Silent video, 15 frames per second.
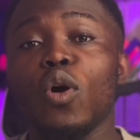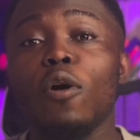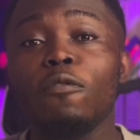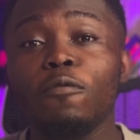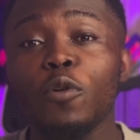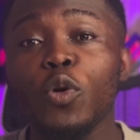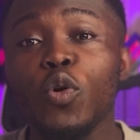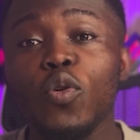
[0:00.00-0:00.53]

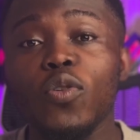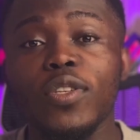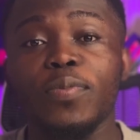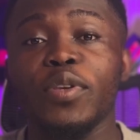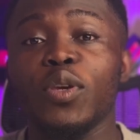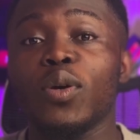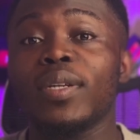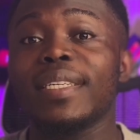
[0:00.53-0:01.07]
often goes
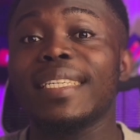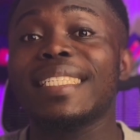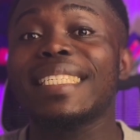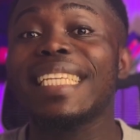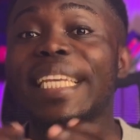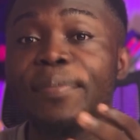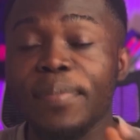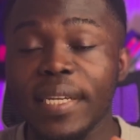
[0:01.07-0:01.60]
beyond its
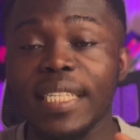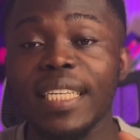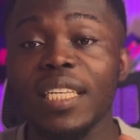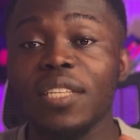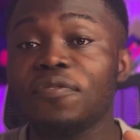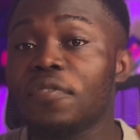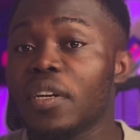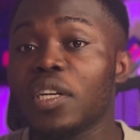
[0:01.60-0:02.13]
immediate
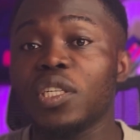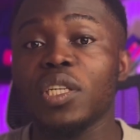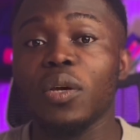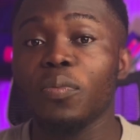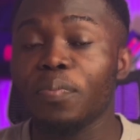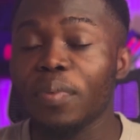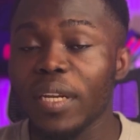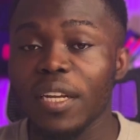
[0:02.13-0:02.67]
financial
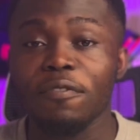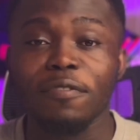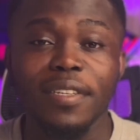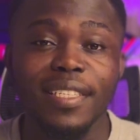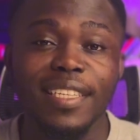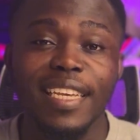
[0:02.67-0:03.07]
benefits.